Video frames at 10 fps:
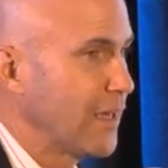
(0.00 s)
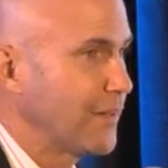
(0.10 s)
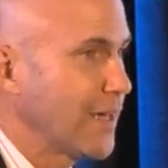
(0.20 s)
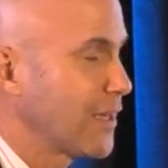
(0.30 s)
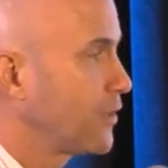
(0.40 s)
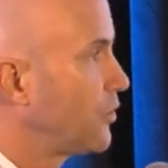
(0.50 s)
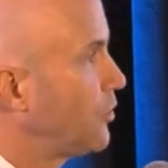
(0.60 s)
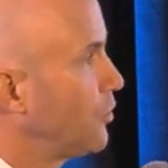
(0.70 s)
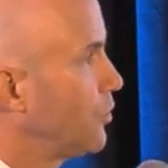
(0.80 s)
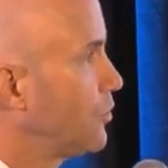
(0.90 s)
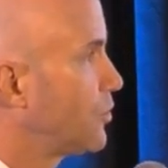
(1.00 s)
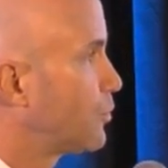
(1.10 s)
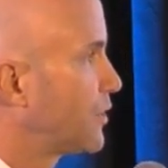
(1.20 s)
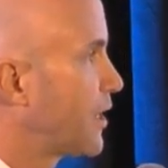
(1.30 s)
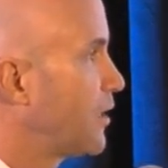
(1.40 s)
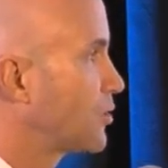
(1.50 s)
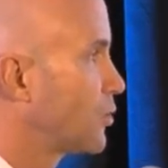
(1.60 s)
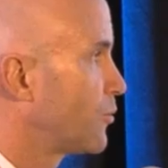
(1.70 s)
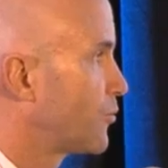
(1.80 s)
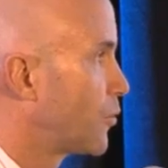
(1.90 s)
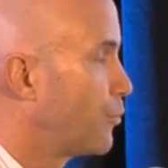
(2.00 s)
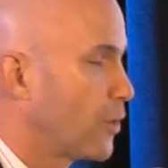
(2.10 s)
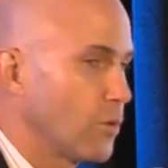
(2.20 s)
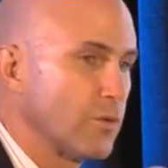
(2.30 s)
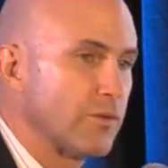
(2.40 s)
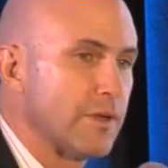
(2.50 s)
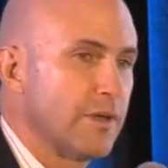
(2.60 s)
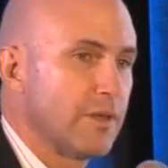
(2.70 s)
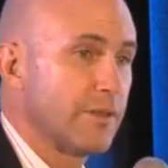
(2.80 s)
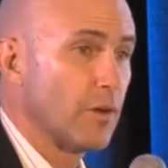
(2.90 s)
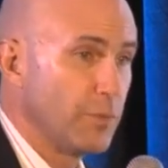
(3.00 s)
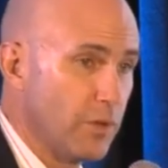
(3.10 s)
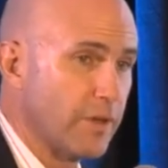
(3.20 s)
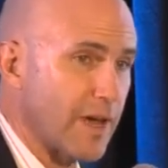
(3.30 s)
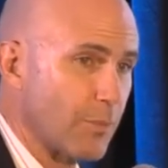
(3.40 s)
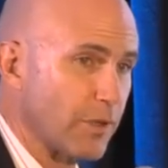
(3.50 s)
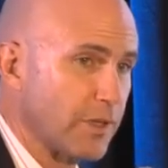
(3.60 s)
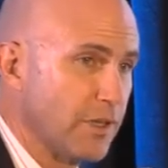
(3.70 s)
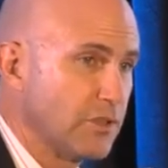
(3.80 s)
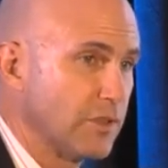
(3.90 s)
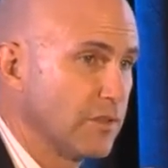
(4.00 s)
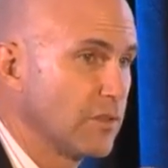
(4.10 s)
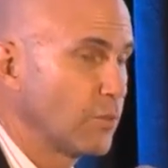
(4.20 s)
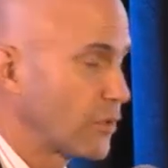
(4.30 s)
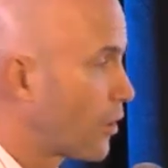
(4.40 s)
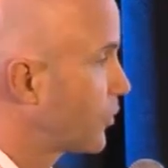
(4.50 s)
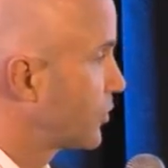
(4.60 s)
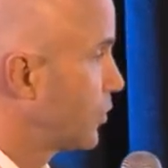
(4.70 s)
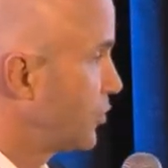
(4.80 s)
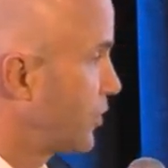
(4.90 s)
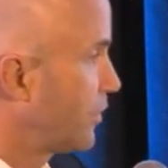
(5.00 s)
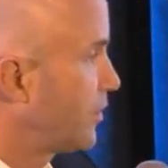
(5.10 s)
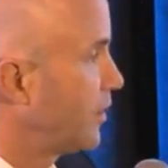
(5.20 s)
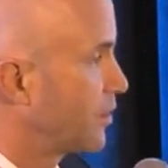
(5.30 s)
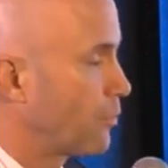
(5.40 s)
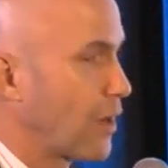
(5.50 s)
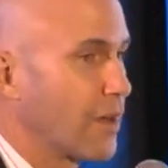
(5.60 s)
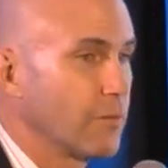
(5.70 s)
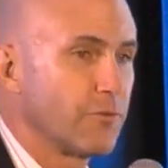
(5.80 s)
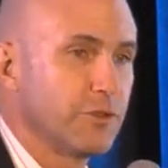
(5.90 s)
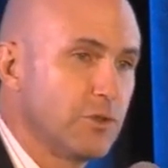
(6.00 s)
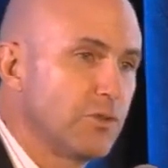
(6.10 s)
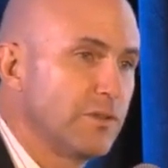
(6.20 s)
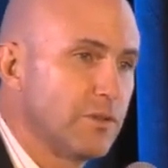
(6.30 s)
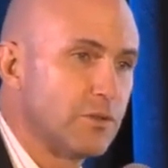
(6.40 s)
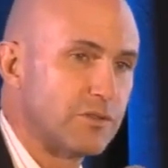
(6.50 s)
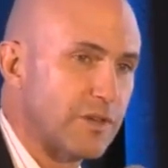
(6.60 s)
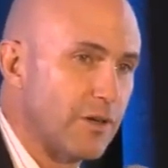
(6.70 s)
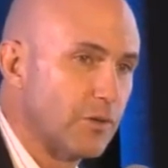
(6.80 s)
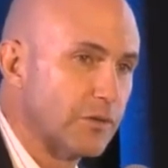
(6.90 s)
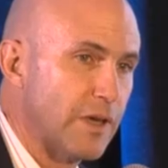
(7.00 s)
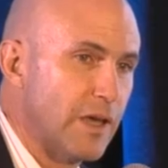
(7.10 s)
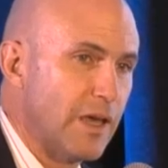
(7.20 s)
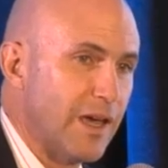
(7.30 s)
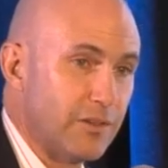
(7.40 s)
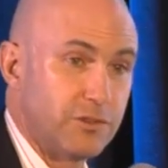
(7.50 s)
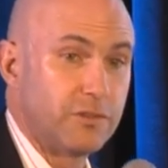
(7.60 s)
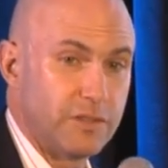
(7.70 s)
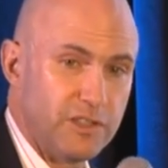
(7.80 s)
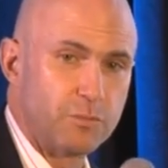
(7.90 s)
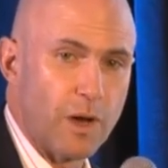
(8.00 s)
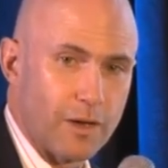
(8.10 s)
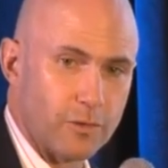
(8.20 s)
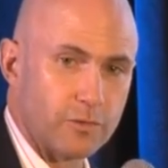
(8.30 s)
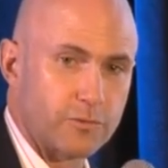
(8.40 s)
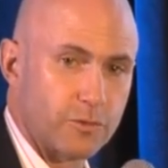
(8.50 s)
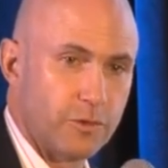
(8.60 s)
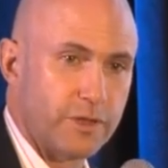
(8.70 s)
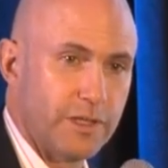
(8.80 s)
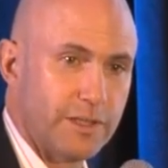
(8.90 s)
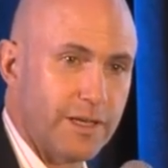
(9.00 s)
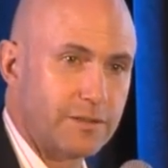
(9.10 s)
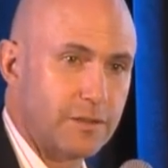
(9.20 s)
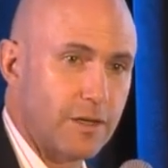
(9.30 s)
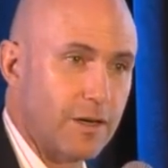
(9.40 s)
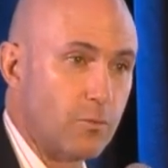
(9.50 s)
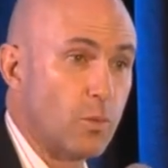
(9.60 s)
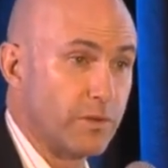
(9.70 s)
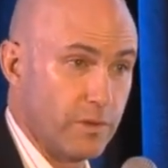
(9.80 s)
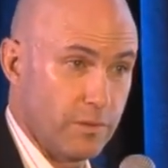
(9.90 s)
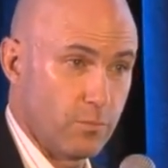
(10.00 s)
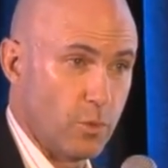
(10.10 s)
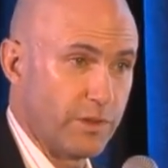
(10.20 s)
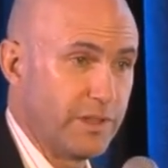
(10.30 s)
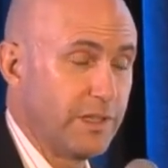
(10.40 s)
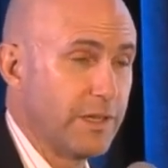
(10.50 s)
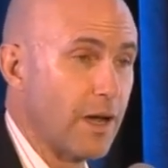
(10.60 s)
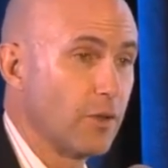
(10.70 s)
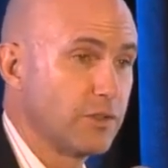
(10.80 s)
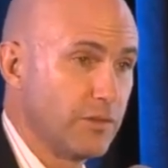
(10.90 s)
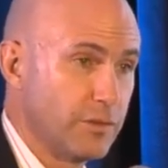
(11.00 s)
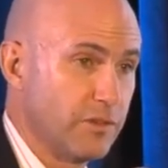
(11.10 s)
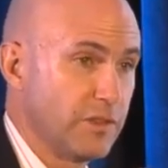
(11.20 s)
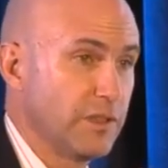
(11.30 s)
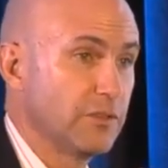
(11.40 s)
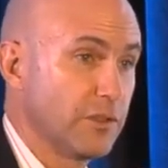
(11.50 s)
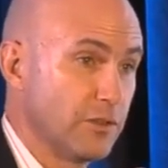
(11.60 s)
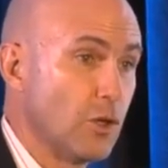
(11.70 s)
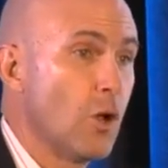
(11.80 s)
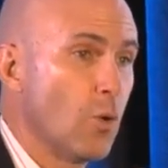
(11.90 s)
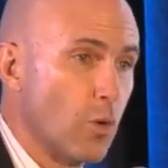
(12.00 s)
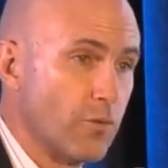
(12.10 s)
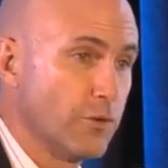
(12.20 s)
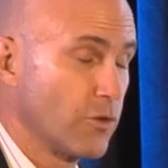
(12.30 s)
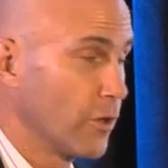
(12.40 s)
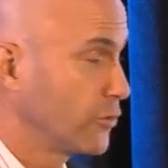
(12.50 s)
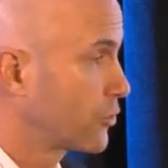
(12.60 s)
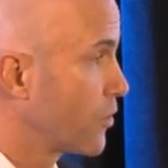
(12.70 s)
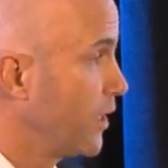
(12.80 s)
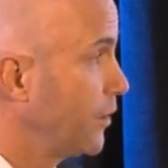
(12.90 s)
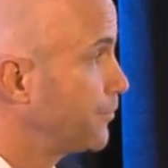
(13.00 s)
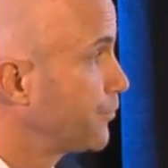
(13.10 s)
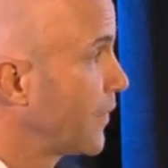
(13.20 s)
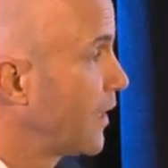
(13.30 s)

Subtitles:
And that has huge potential for both therapeutic applications, but also, as you can see at the bottom, for using those cells as disease models for looking at what the etiology of a disease is, or for drug screening.